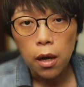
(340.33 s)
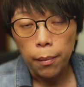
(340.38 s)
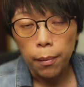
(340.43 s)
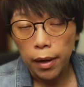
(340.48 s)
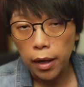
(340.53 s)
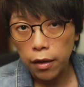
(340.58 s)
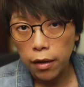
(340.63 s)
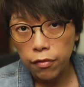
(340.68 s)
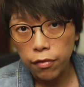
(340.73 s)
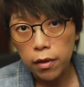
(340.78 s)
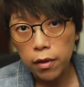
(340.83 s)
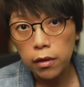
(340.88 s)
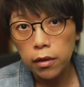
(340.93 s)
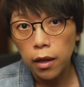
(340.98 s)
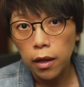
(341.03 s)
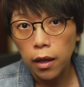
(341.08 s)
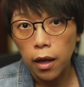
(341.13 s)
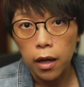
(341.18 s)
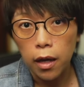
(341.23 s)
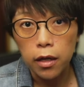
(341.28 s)
but I think
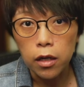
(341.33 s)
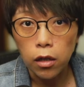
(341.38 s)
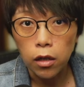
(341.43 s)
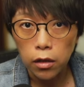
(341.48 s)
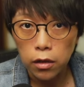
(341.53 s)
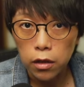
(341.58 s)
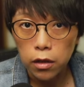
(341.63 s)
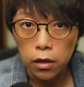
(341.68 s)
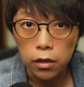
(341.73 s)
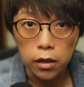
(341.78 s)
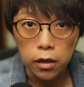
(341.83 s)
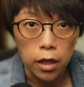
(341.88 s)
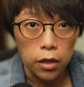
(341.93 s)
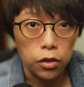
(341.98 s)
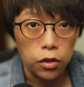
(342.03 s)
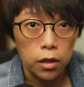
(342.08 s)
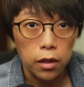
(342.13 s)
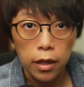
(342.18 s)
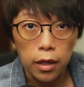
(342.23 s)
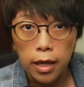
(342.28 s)
that any
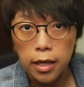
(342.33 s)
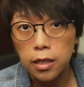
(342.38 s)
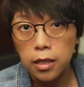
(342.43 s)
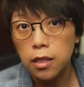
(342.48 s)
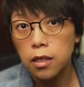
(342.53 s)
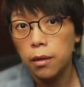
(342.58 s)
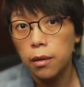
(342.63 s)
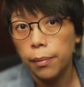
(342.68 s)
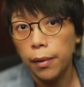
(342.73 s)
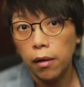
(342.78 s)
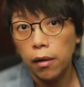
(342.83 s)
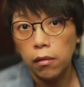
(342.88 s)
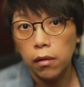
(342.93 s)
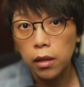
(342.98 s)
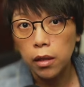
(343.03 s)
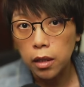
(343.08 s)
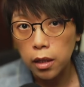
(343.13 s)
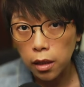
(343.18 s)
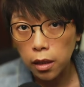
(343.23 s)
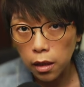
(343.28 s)
consolidation that's about
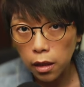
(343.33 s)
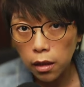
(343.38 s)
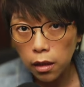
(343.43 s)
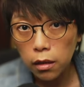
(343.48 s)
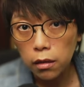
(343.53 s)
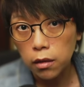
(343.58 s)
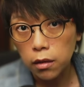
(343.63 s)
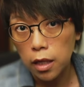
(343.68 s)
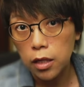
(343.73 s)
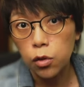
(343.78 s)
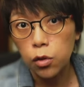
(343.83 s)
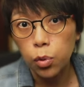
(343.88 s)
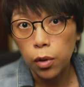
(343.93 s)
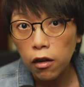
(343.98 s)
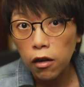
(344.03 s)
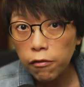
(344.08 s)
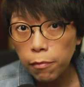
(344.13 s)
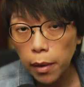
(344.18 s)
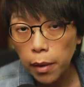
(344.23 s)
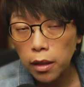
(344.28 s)
a year, that's
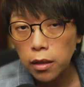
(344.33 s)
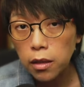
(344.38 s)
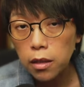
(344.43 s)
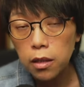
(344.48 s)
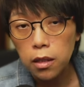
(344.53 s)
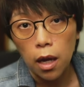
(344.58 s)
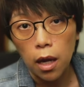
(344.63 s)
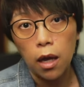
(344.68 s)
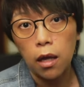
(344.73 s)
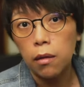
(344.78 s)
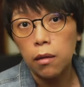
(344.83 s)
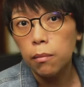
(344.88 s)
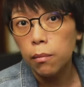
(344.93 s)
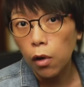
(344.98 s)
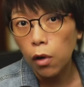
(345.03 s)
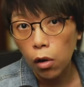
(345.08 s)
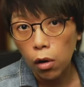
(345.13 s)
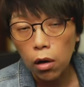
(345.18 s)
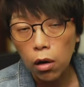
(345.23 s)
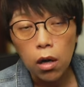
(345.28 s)
12 months and
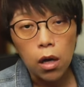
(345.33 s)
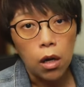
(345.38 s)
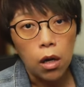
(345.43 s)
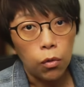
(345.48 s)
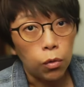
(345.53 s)
more,